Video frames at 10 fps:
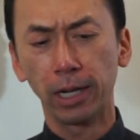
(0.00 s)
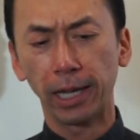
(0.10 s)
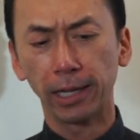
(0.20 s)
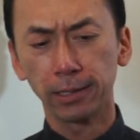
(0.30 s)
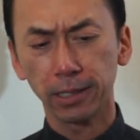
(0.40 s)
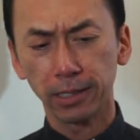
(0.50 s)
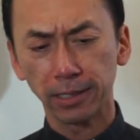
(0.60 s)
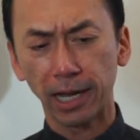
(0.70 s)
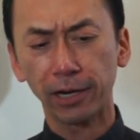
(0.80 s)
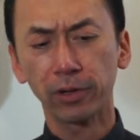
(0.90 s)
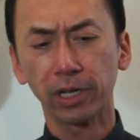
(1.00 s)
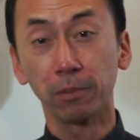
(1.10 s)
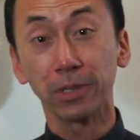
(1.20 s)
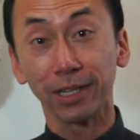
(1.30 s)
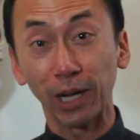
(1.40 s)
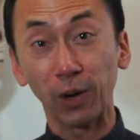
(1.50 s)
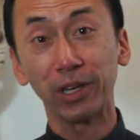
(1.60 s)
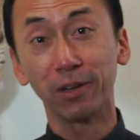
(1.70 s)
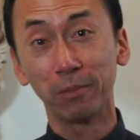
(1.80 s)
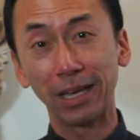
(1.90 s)
and to desire him, to know
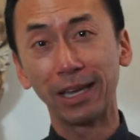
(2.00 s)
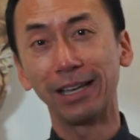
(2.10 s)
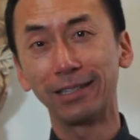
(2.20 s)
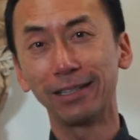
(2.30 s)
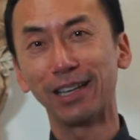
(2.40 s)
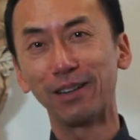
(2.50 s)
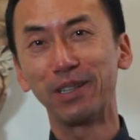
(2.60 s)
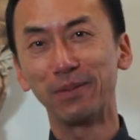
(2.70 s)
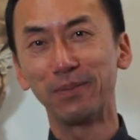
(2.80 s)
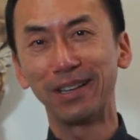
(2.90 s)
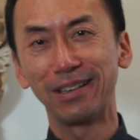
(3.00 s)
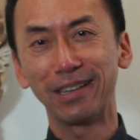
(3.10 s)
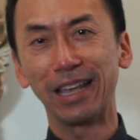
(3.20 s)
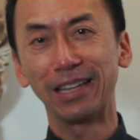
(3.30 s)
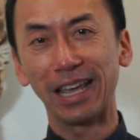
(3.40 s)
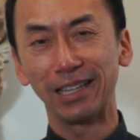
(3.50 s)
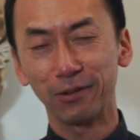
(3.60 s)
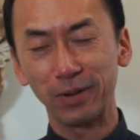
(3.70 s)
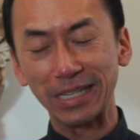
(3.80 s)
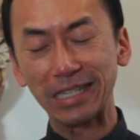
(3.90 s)
him, and to love him, and
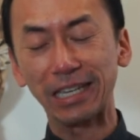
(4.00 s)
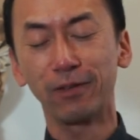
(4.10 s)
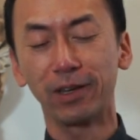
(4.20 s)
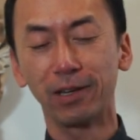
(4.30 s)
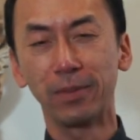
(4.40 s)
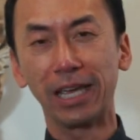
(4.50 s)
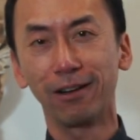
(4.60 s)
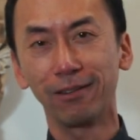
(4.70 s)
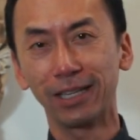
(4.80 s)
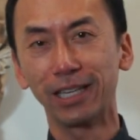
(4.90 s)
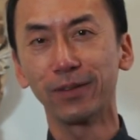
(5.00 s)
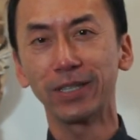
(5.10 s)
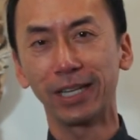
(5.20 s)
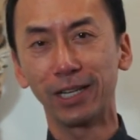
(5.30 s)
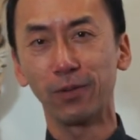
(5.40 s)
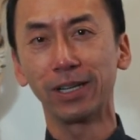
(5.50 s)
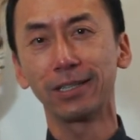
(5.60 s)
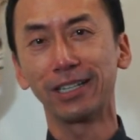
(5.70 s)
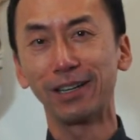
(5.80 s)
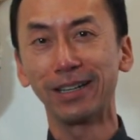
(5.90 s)
to receive him and all the gifts that he wants
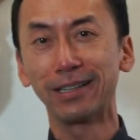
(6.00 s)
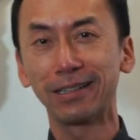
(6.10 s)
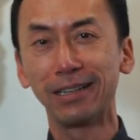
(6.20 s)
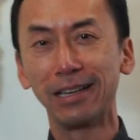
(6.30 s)
to give us.